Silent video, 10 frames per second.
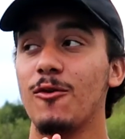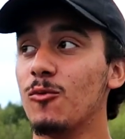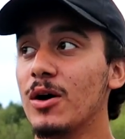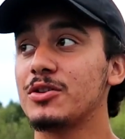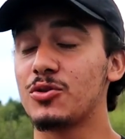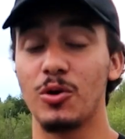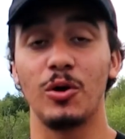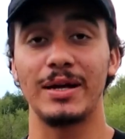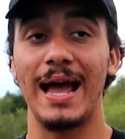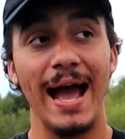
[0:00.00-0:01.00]
what
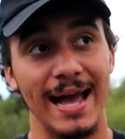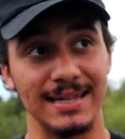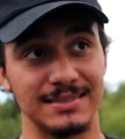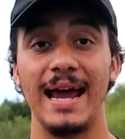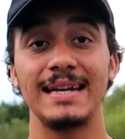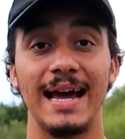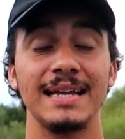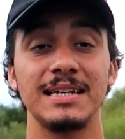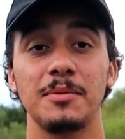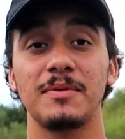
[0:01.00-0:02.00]
Toyota has. And I
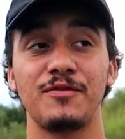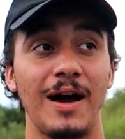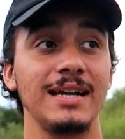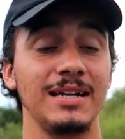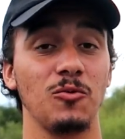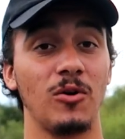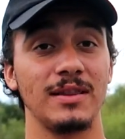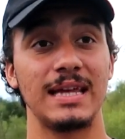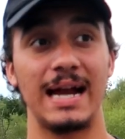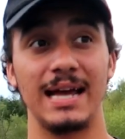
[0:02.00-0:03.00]
ended up finding
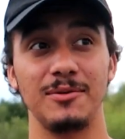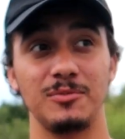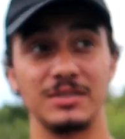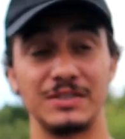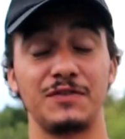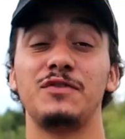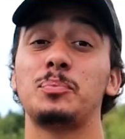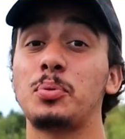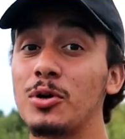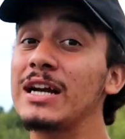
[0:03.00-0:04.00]
one that I was
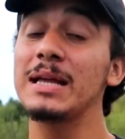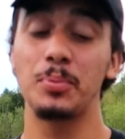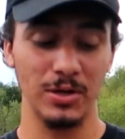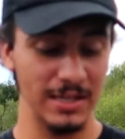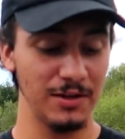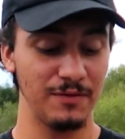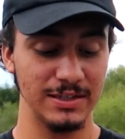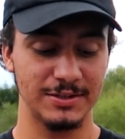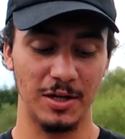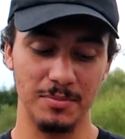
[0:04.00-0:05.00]
pretty
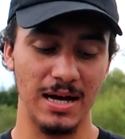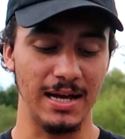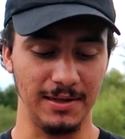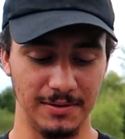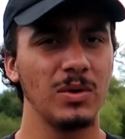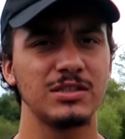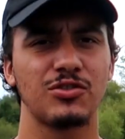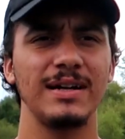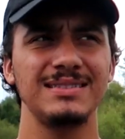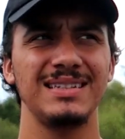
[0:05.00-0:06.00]
convinced on buying. What is
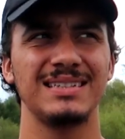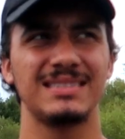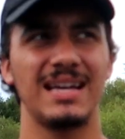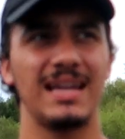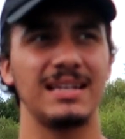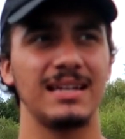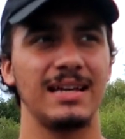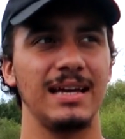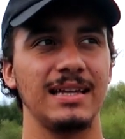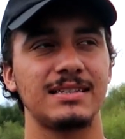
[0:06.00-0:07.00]
crazy is that
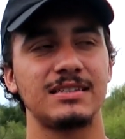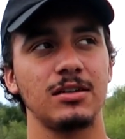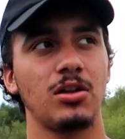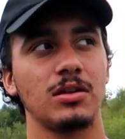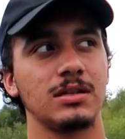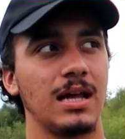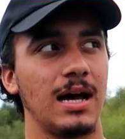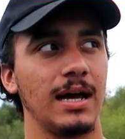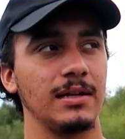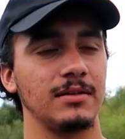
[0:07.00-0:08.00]
it's still
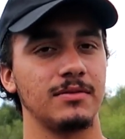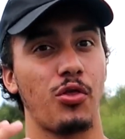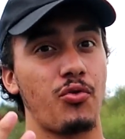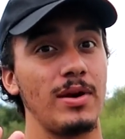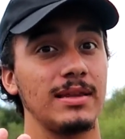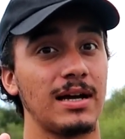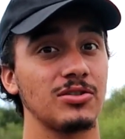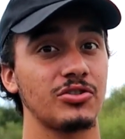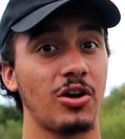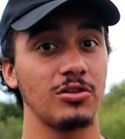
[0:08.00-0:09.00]
online,
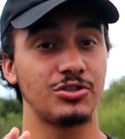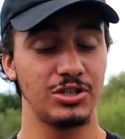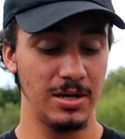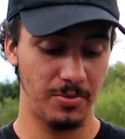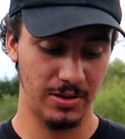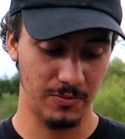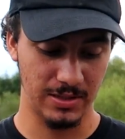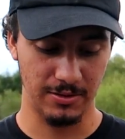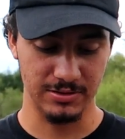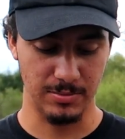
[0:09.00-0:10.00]
$3,000 cheaper than
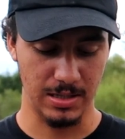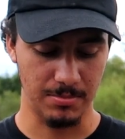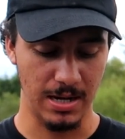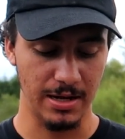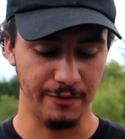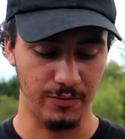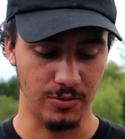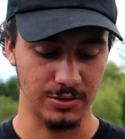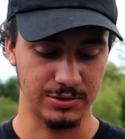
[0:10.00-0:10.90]
what I was about to buy it for.